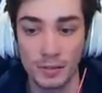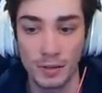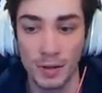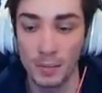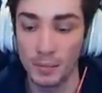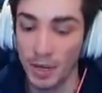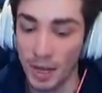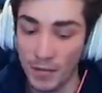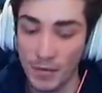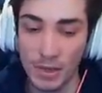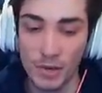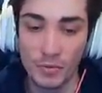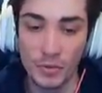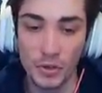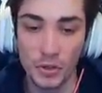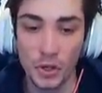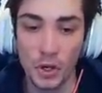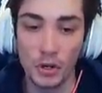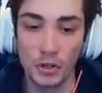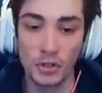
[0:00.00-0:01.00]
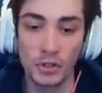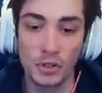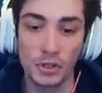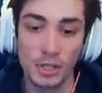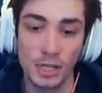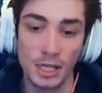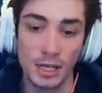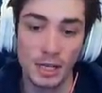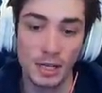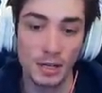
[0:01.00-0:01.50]
I'm loving the
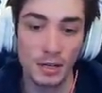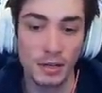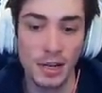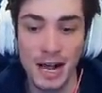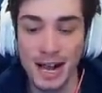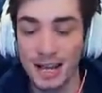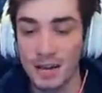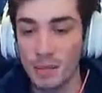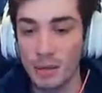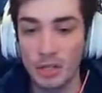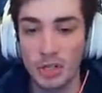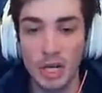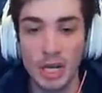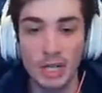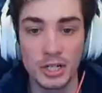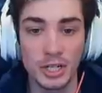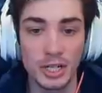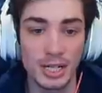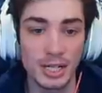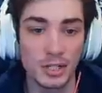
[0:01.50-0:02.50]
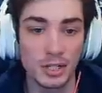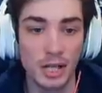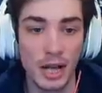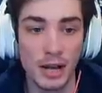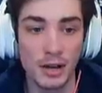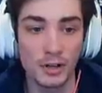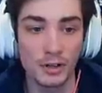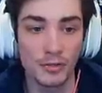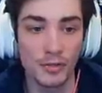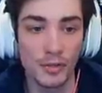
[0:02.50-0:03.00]
results. Not going to be changing any
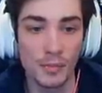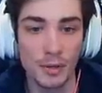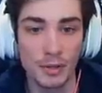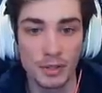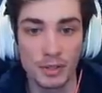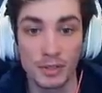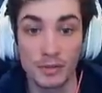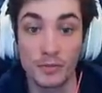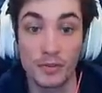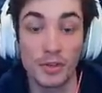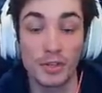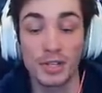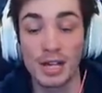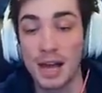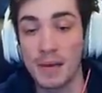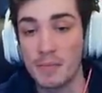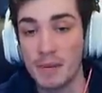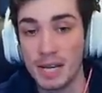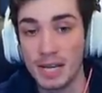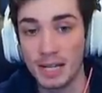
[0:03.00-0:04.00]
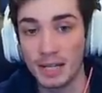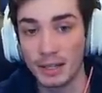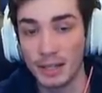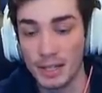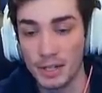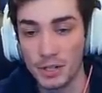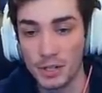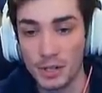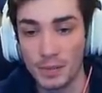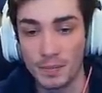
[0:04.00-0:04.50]
sliders for the for the time being, at
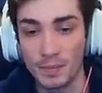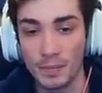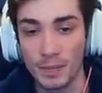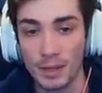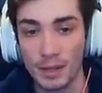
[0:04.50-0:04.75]
least.